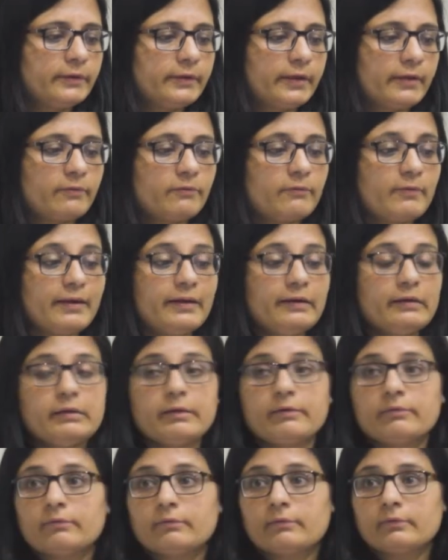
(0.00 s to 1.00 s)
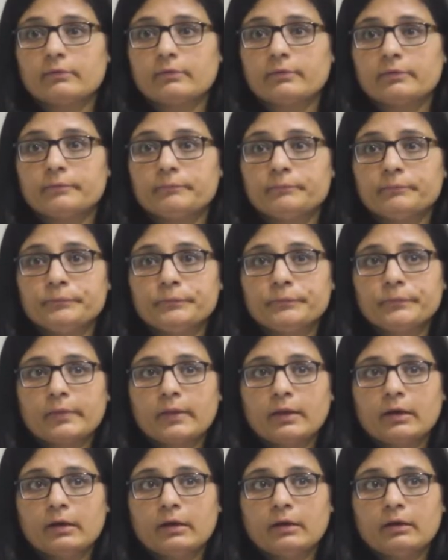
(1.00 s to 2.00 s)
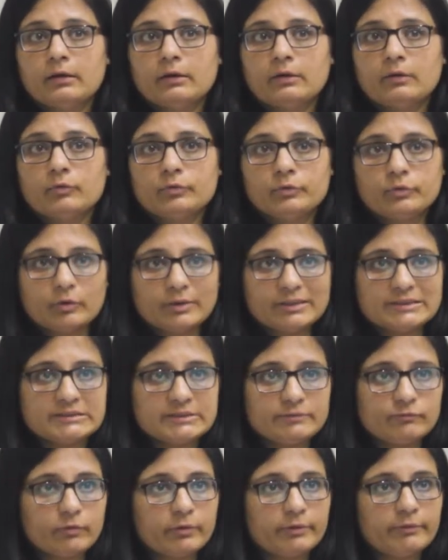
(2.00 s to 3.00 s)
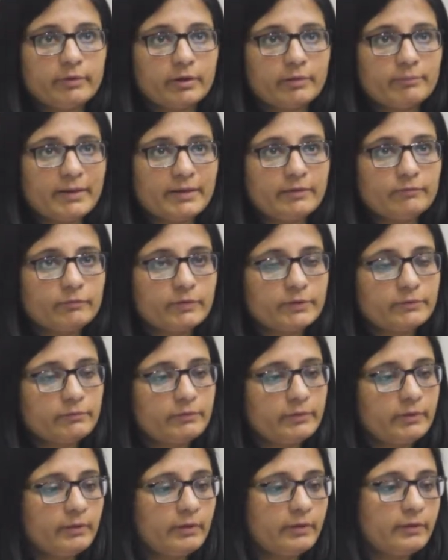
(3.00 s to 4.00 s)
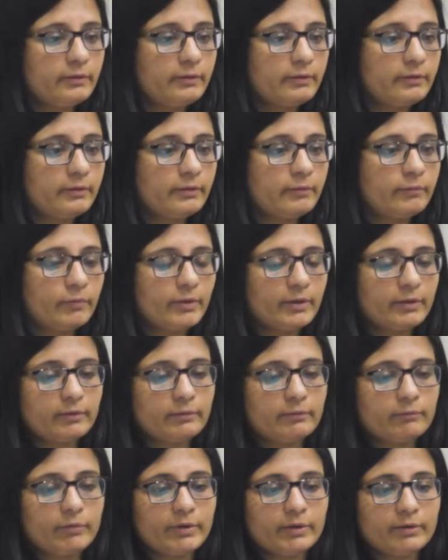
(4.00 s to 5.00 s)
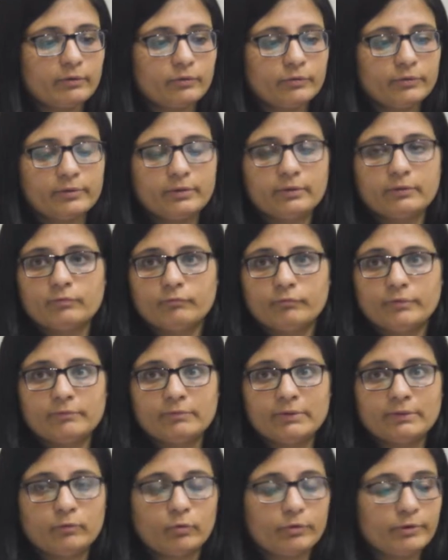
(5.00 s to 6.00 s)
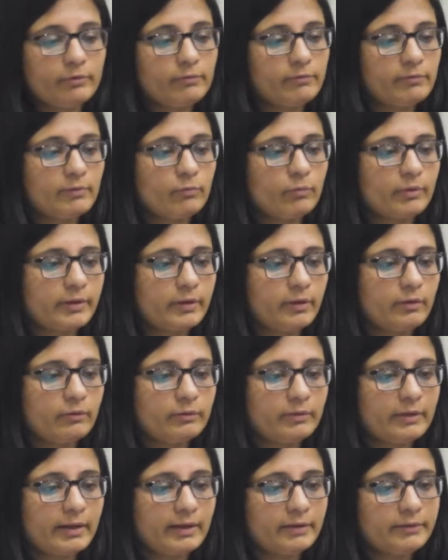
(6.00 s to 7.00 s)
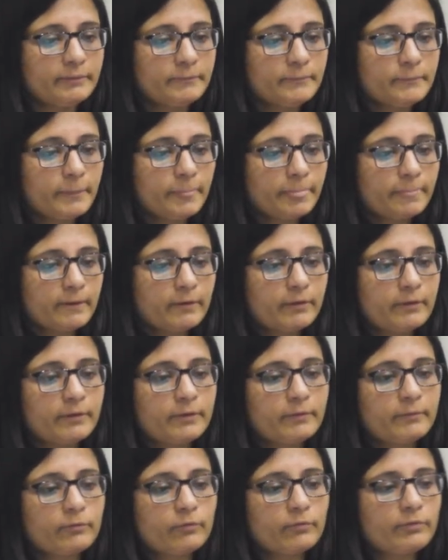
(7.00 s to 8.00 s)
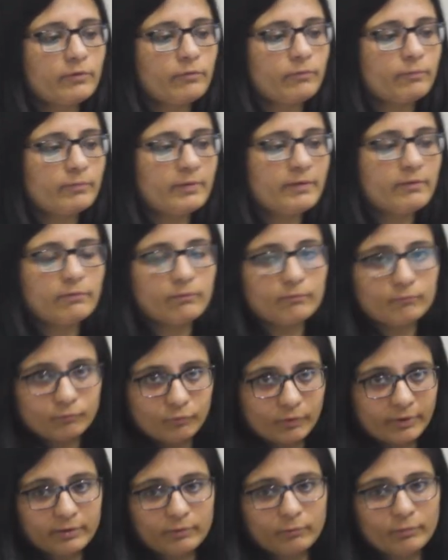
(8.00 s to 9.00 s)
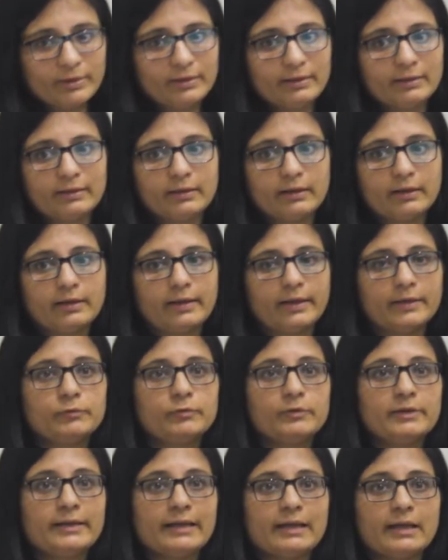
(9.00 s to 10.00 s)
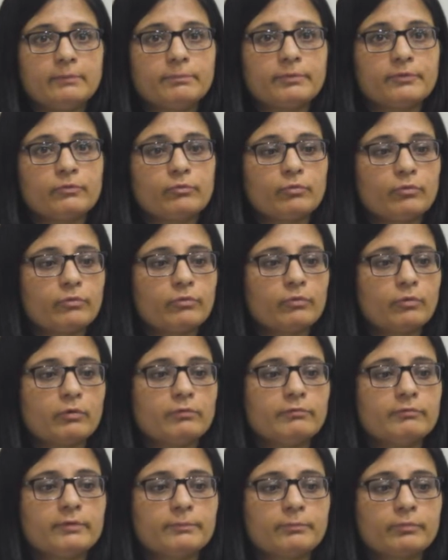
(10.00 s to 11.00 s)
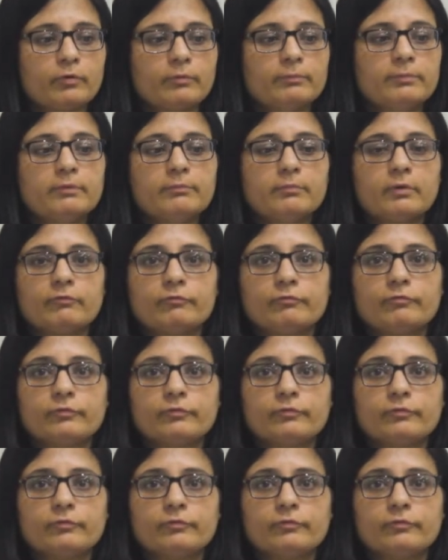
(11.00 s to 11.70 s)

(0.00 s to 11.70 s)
extend this ontology for drug manufacturing, and we will continuously working on that. So this work will actually help us to resolve the problem of